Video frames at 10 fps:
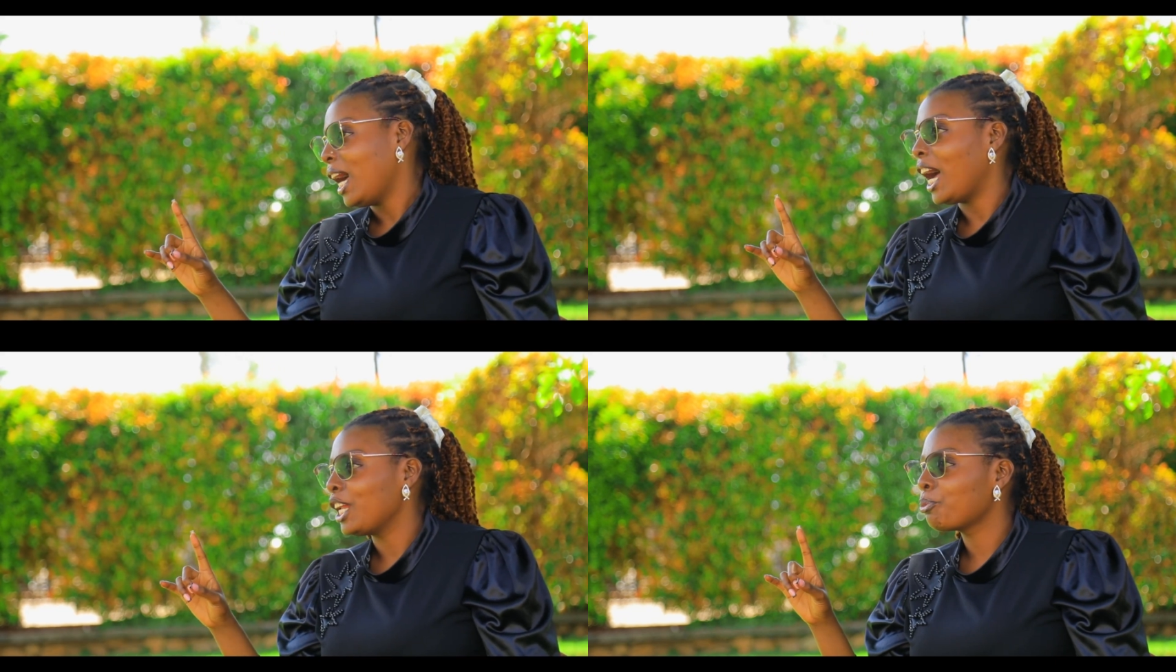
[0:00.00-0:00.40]

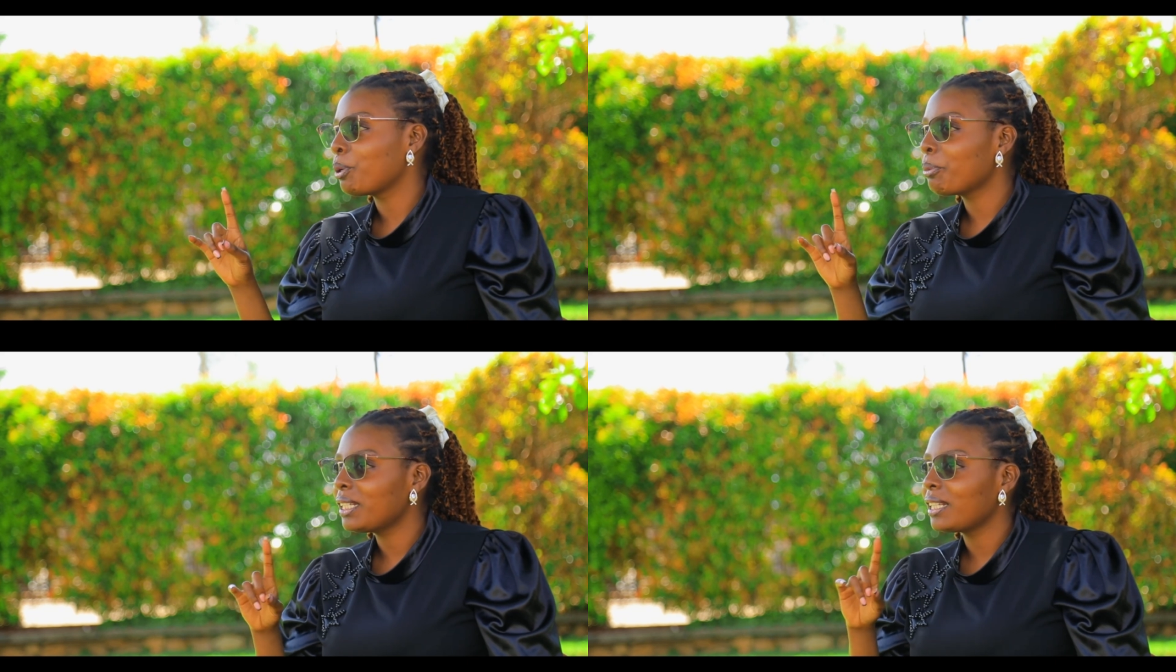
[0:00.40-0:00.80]
And
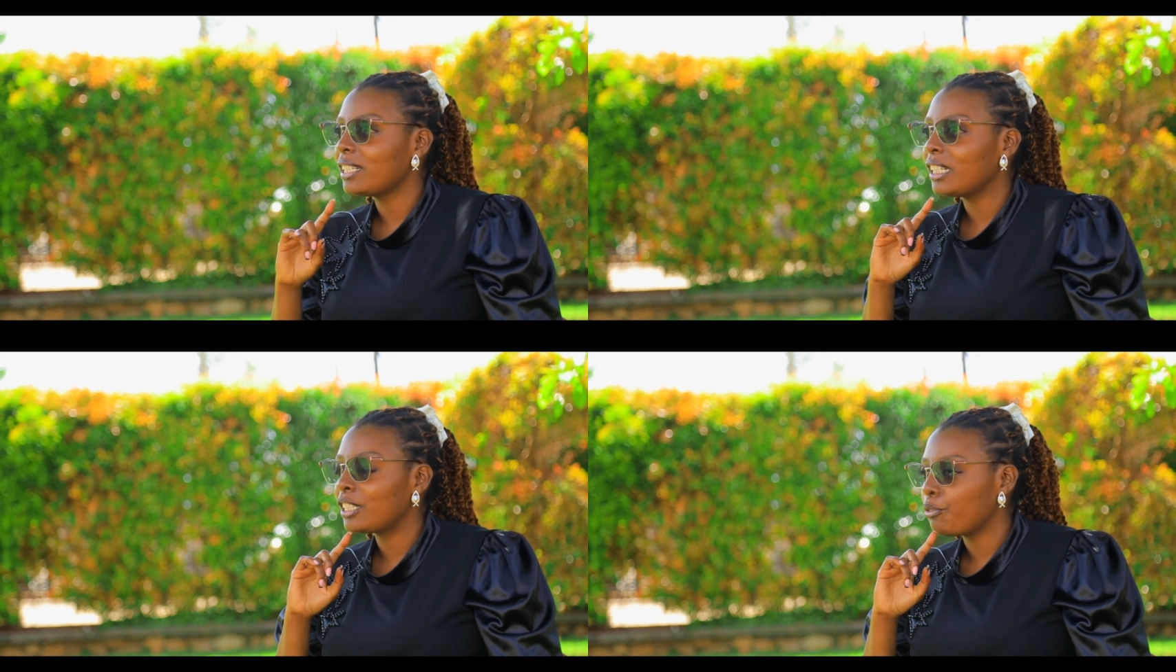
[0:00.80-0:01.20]
when we entered
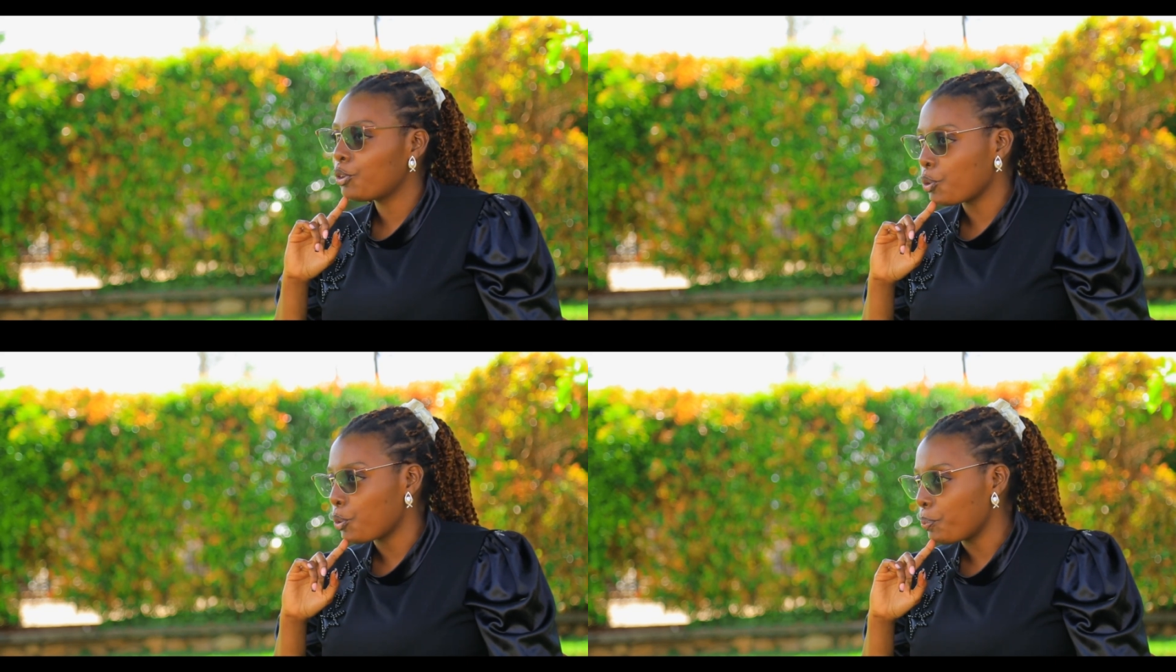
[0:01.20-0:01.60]
that
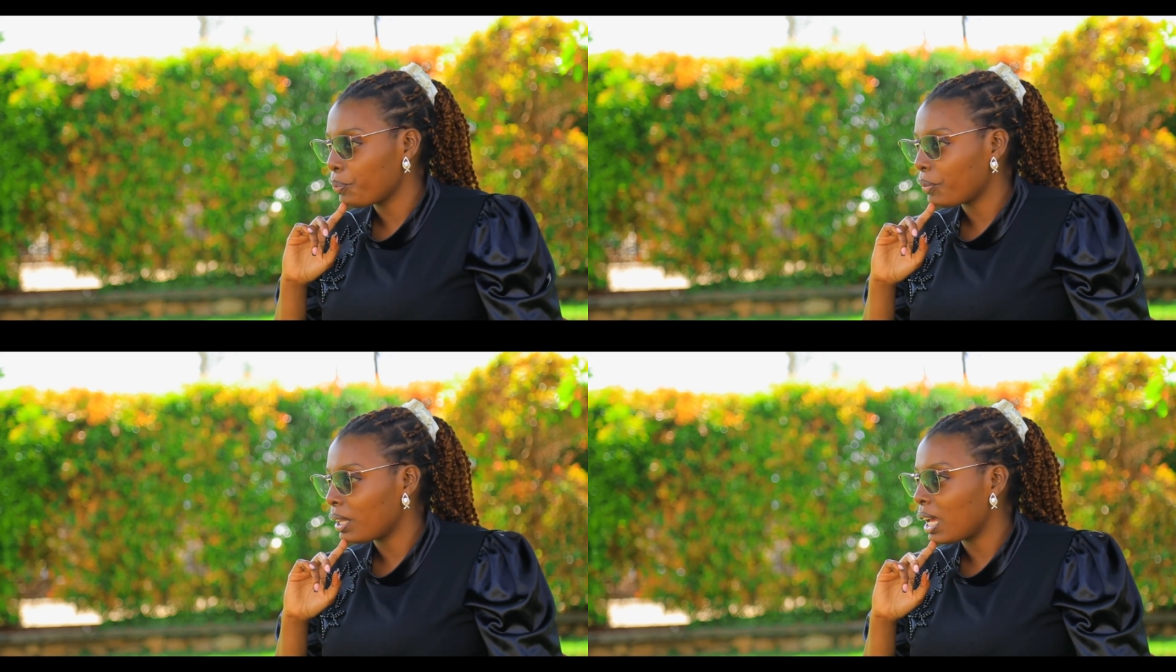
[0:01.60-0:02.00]
interview room,
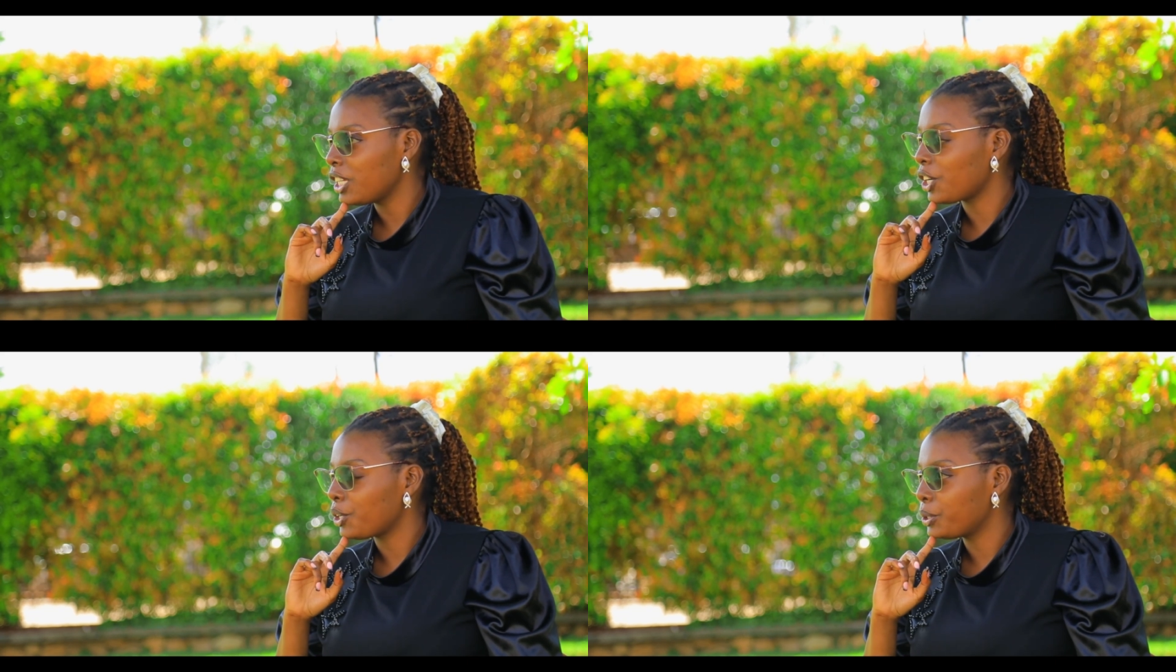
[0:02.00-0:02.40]
the
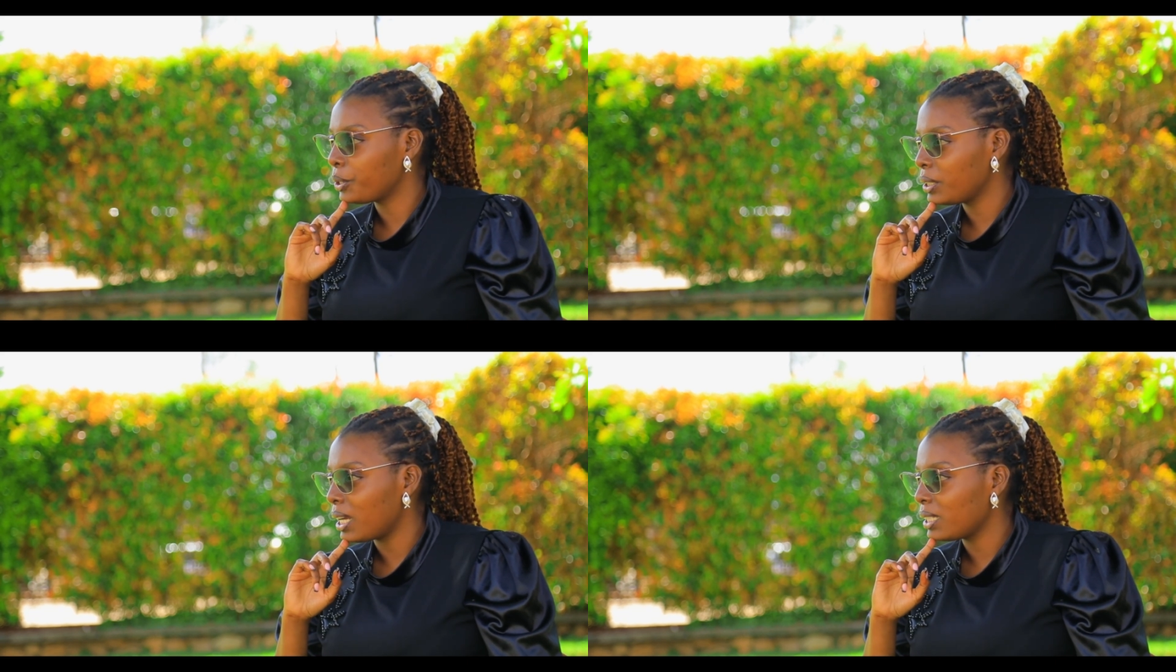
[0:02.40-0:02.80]
HR
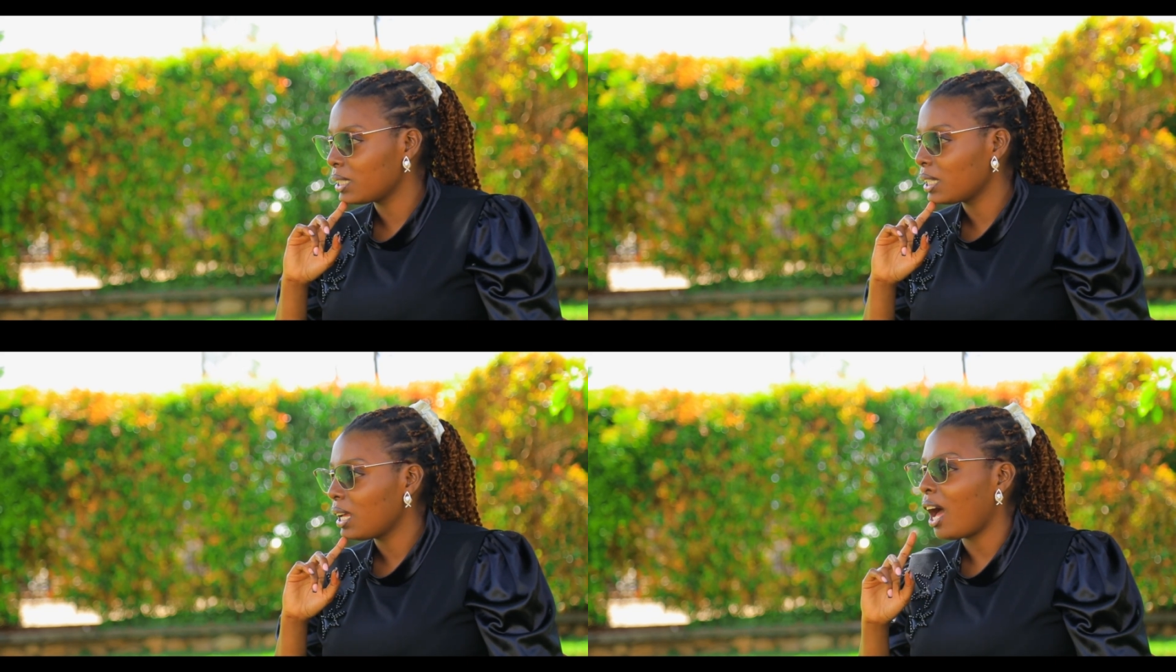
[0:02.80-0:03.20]
told us